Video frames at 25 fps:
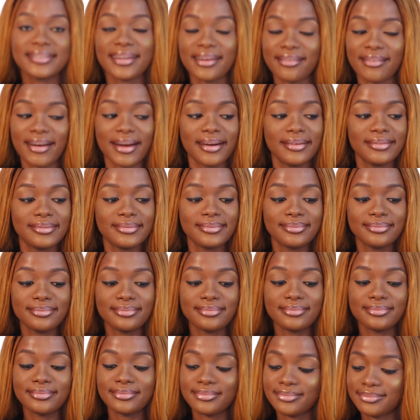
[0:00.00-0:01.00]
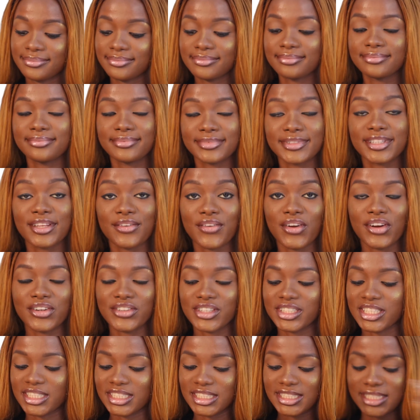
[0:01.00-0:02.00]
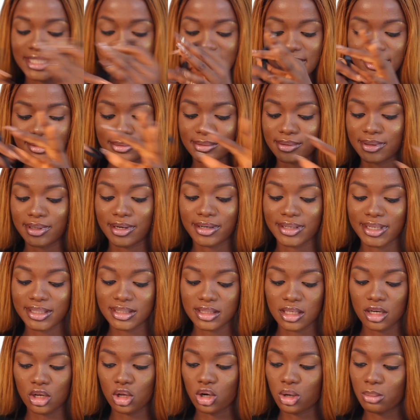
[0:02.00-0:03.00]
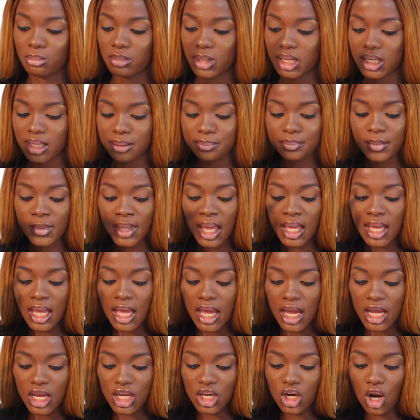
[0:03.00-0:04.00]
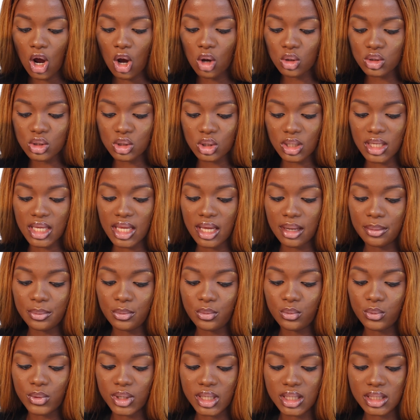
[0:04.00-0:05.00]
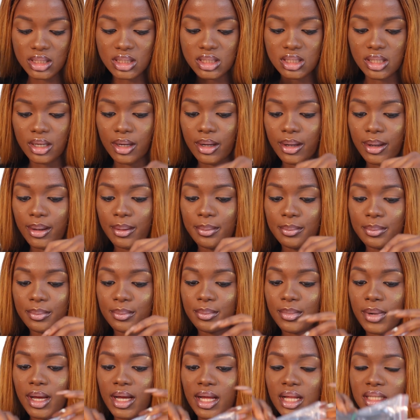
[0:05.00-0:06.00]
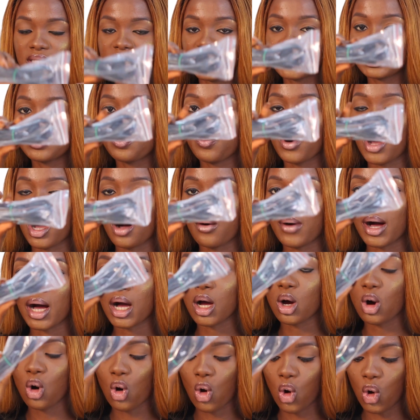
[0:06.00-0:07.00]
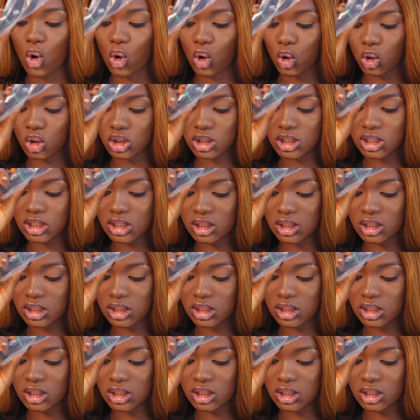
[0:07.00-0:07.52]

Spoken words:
naira. 310,000. That's a lot of money. It also came with this power cord.